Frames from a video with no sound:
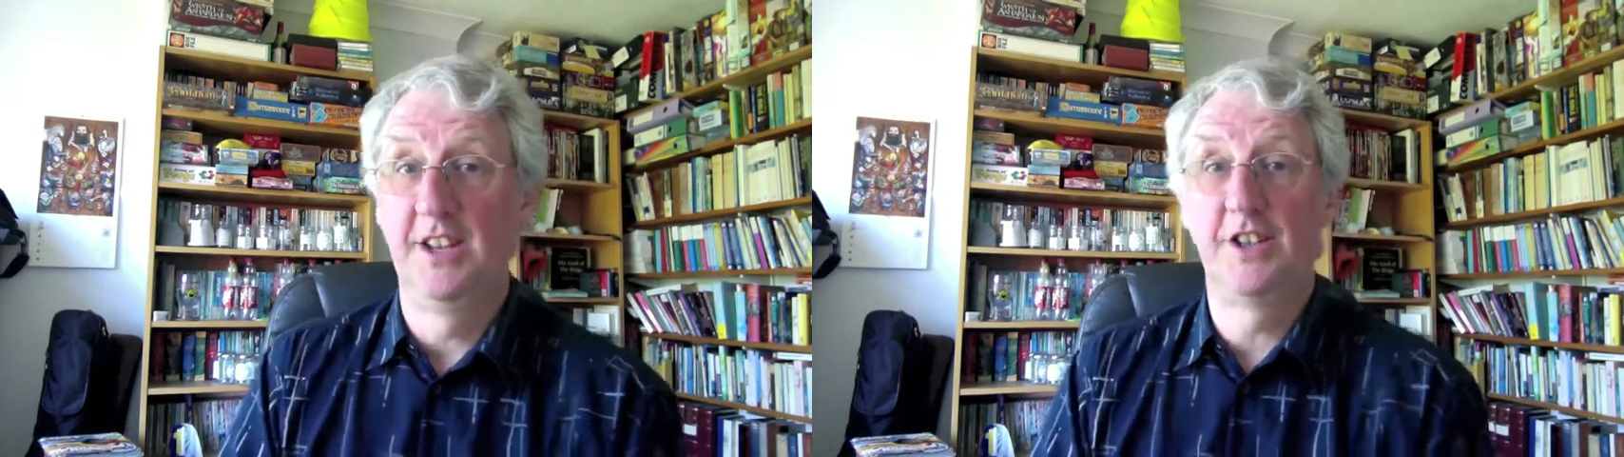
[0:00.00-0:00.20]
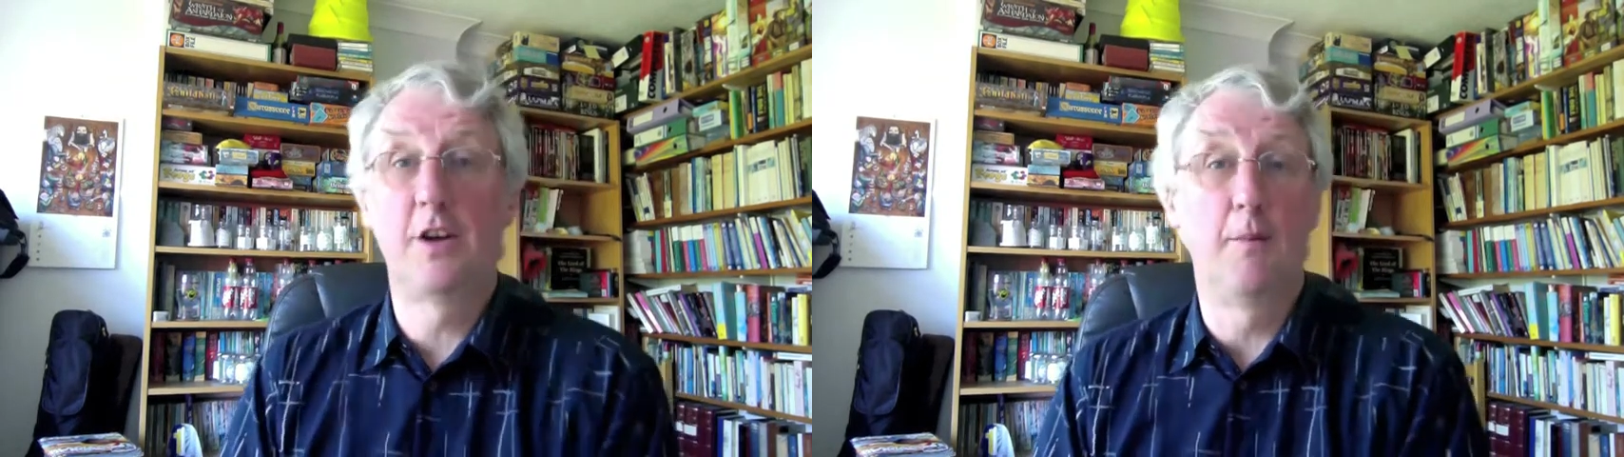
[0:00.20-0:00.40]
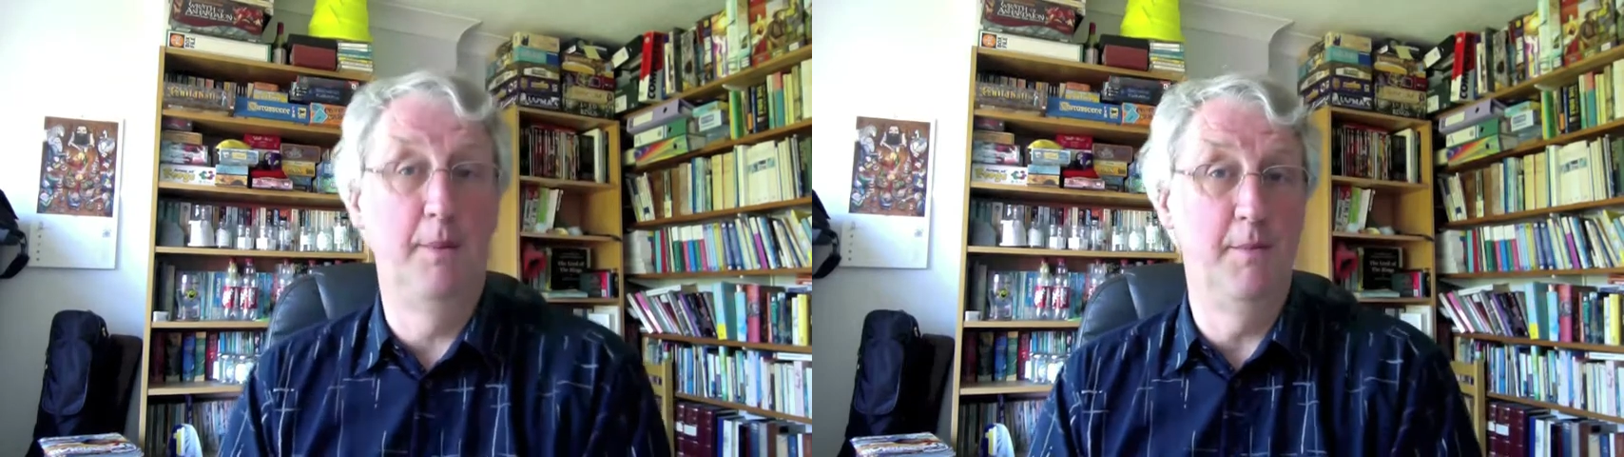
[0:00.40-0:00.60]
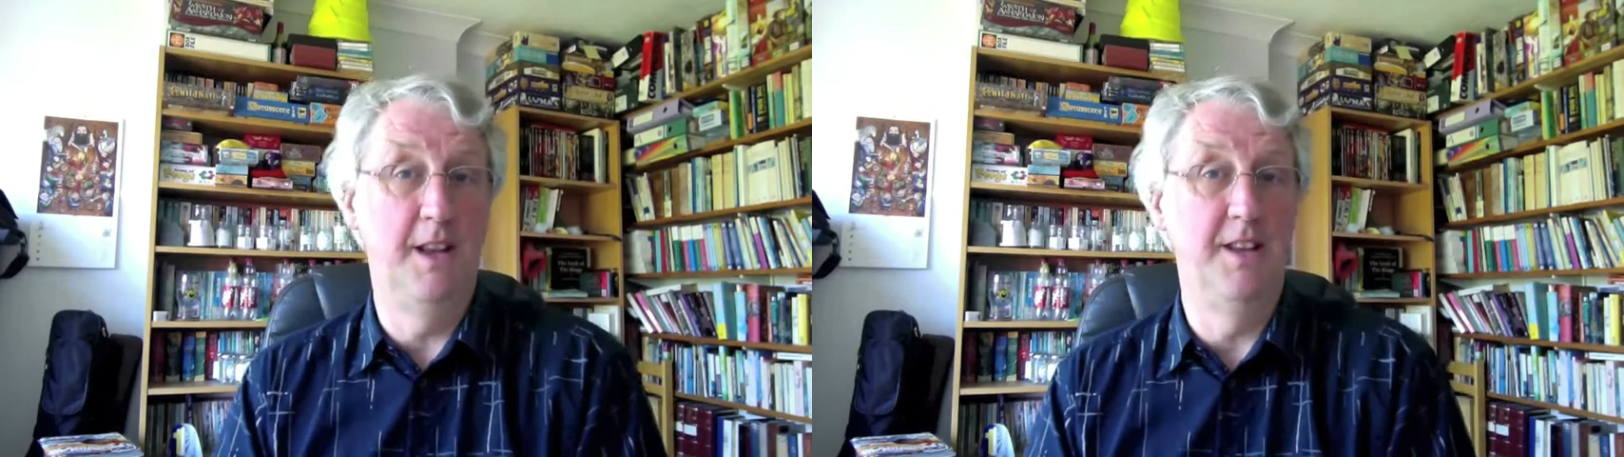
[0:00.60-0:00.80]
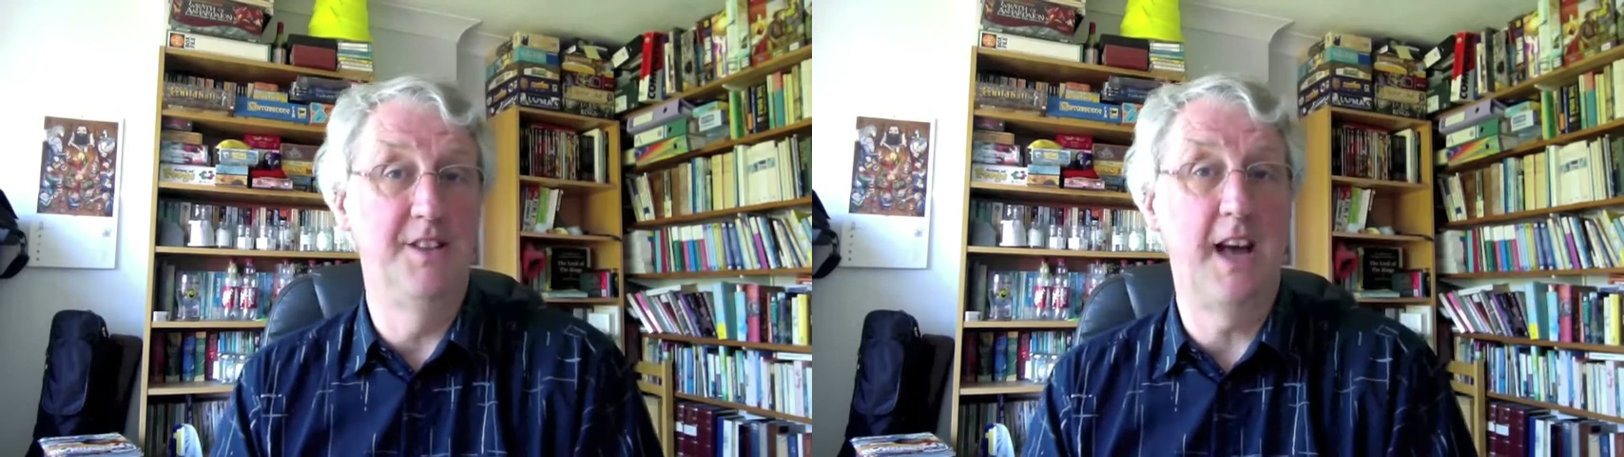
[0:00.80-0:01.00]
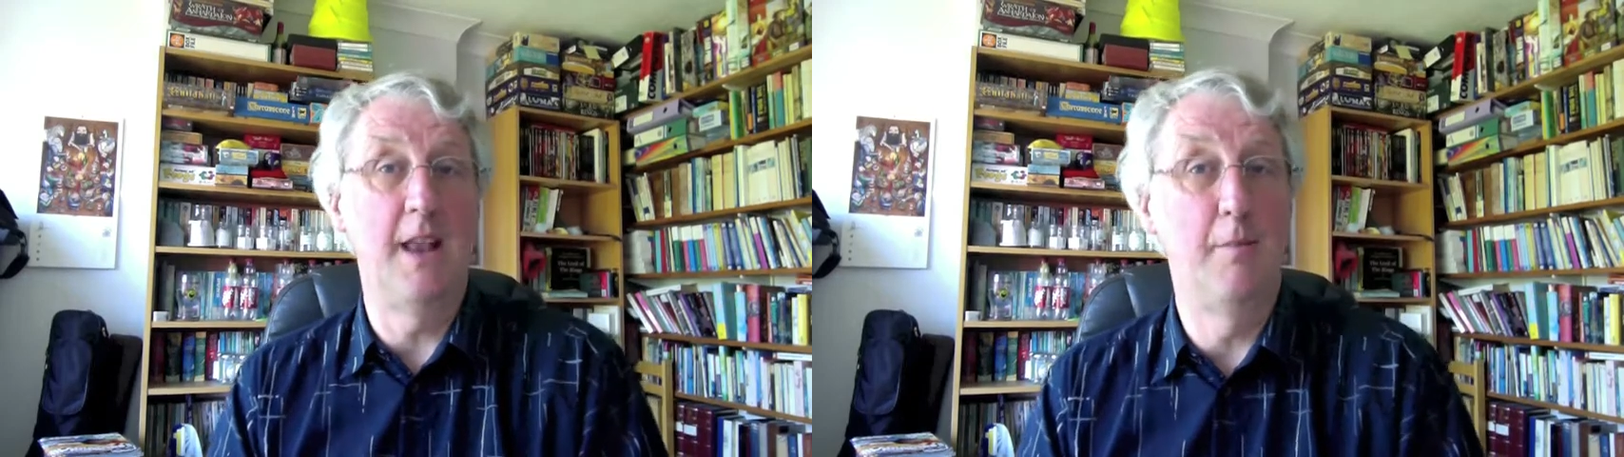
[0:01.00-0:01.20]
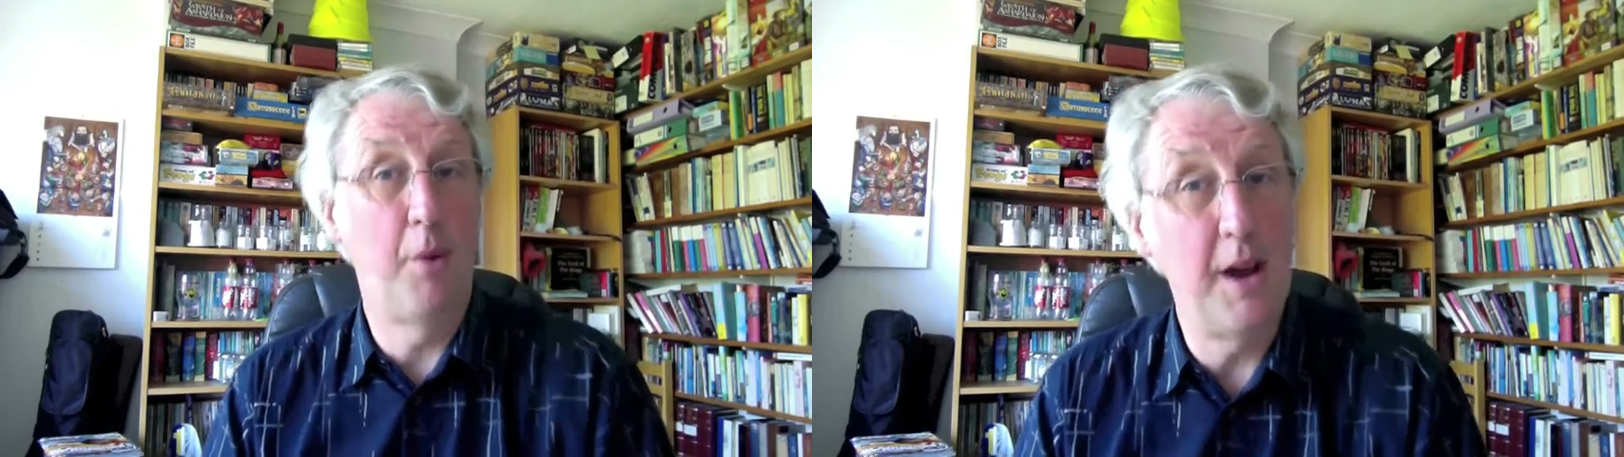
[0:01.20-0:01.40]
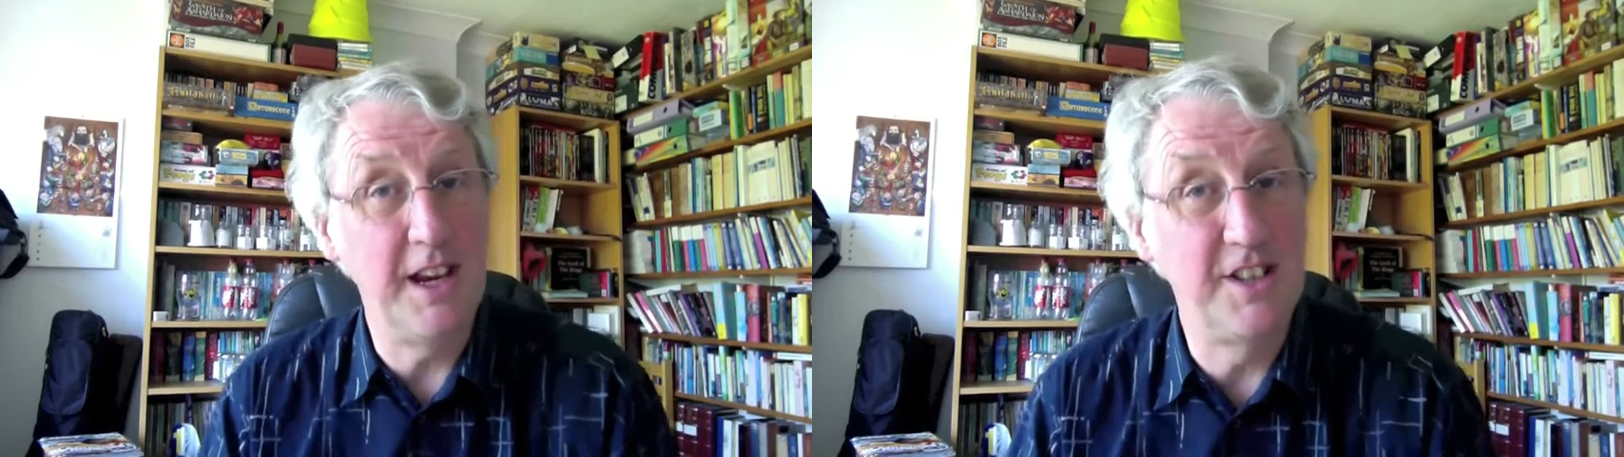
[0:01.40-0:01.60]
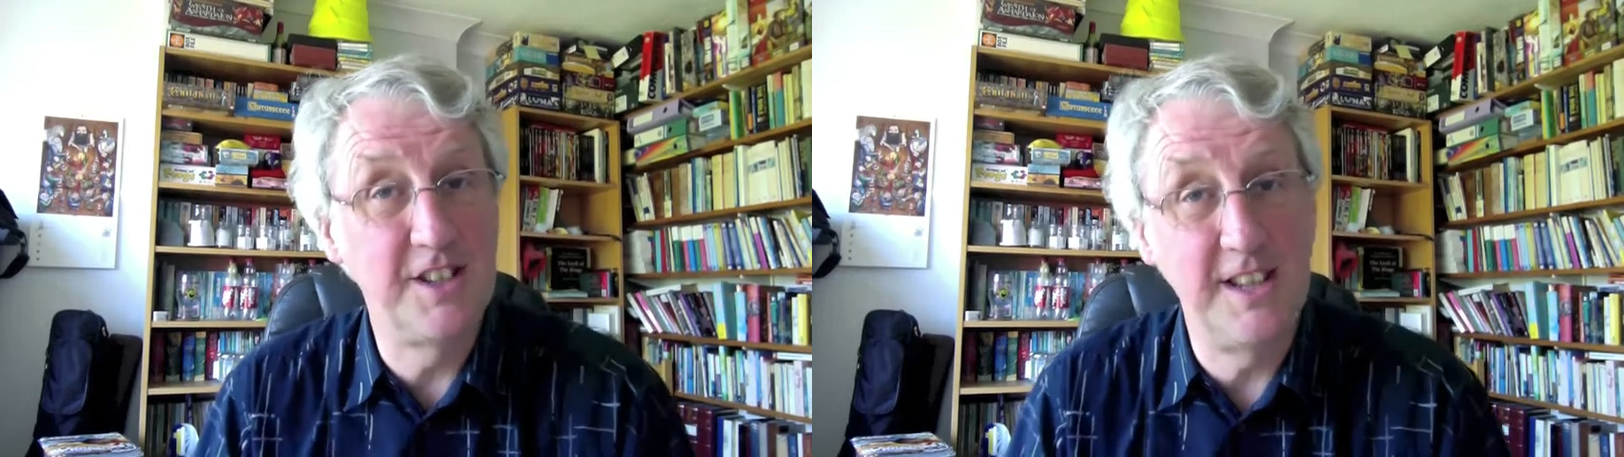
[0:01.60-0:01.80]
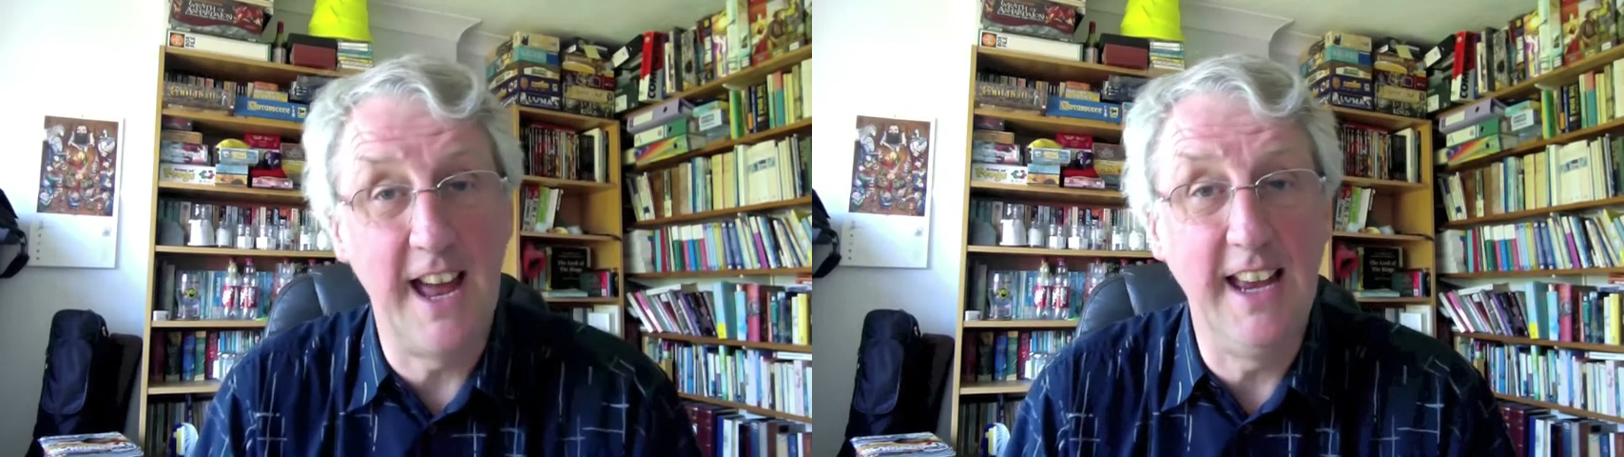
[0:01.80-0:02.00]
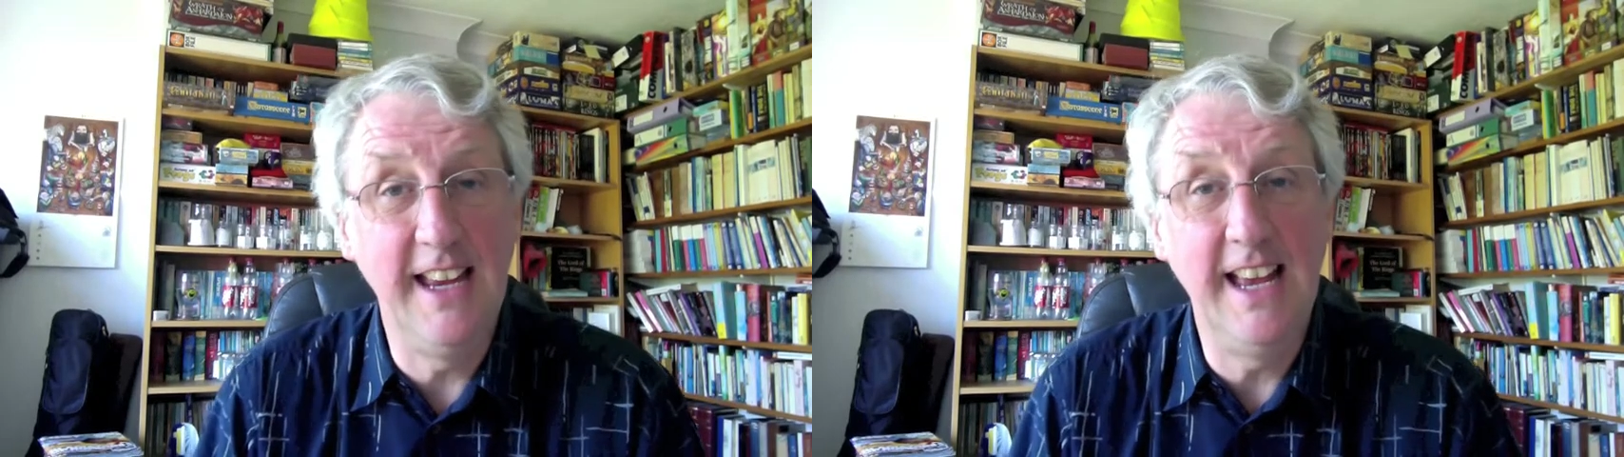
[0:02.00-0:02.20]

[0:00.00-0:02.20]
to compliment and praise today